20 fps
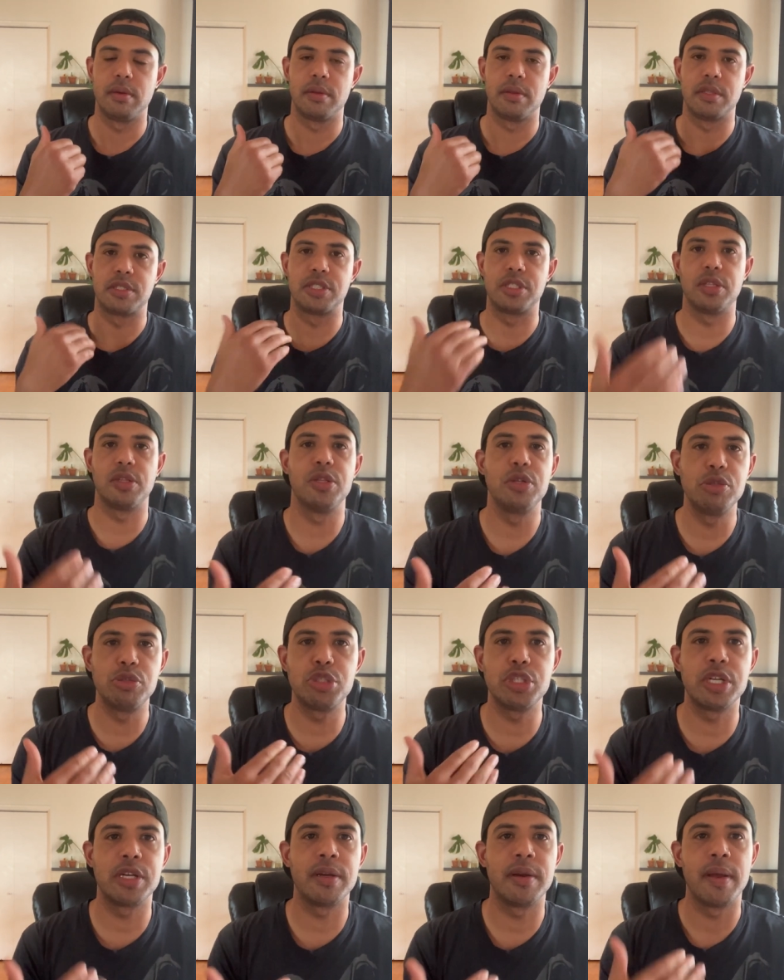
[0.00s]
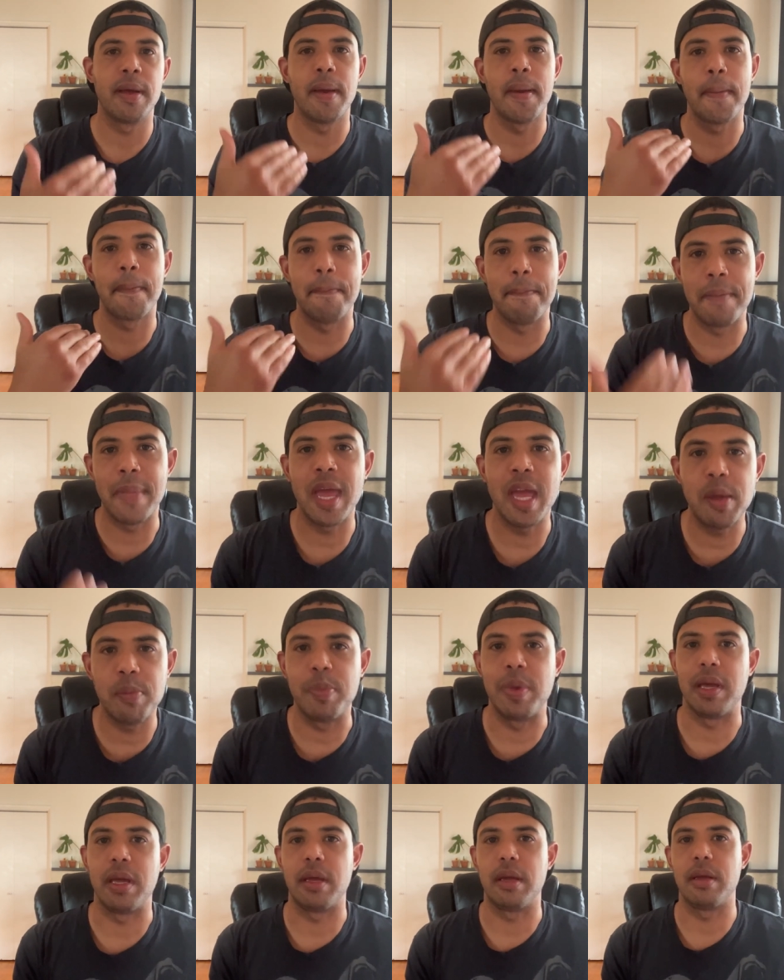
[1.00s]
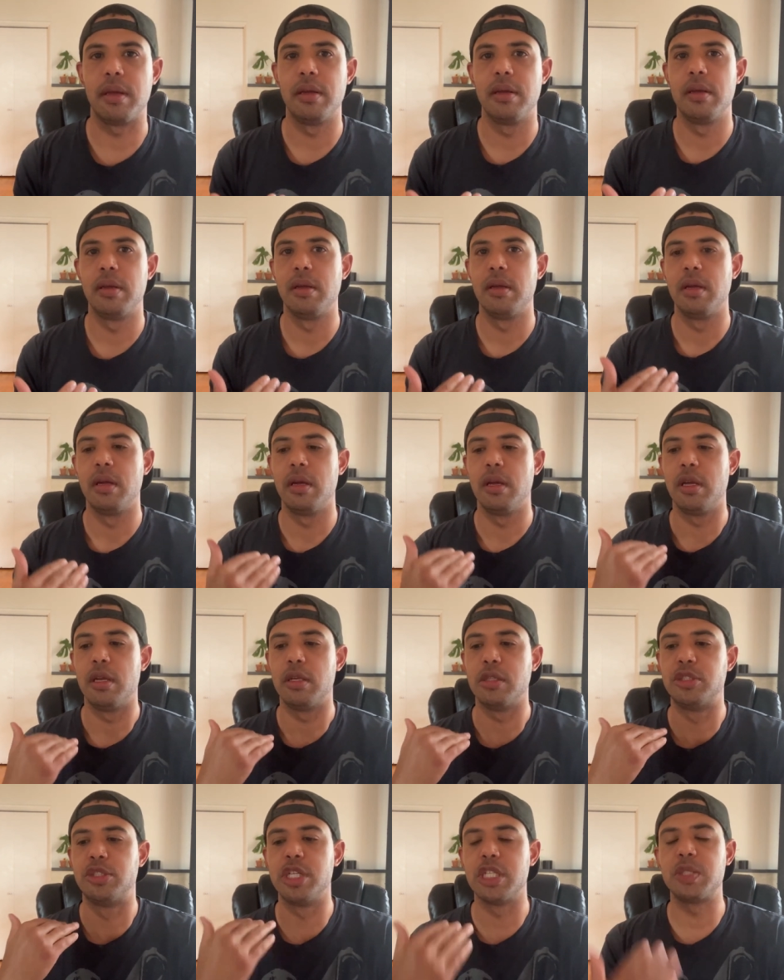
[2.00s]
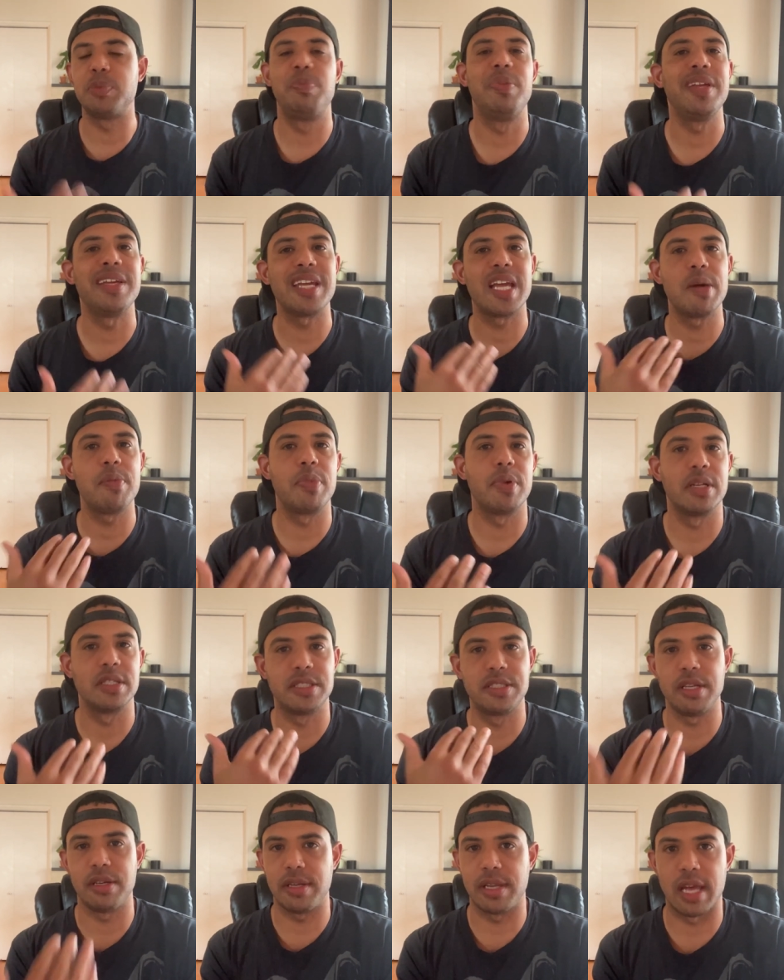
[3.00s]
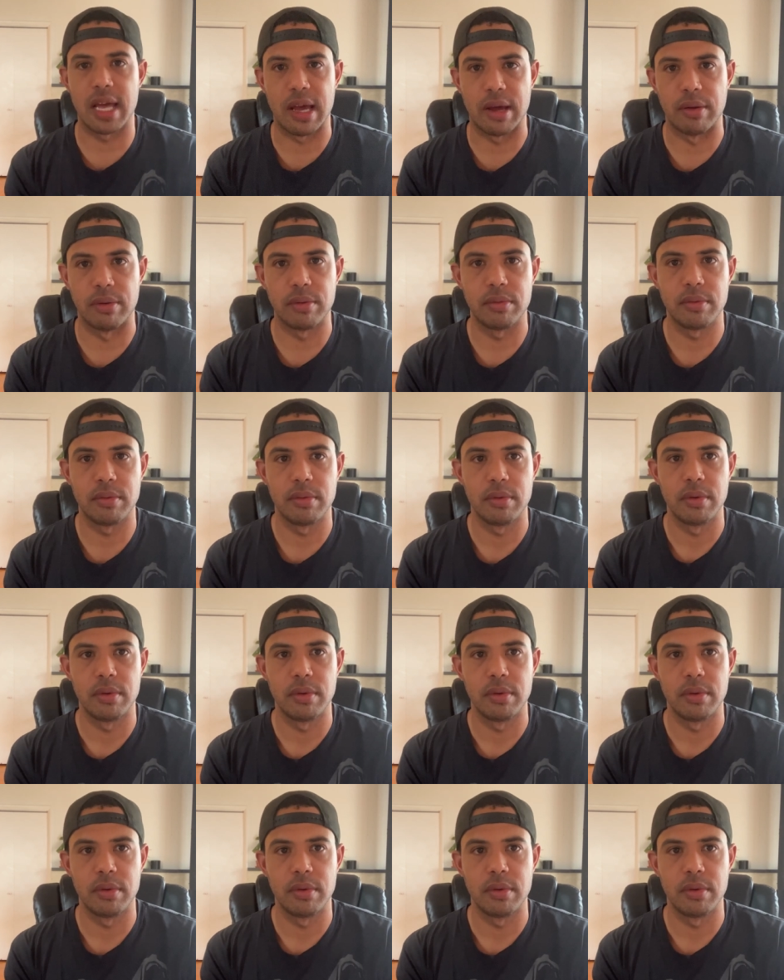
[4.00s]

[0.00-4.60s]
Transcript: The solution may be just being able to sit down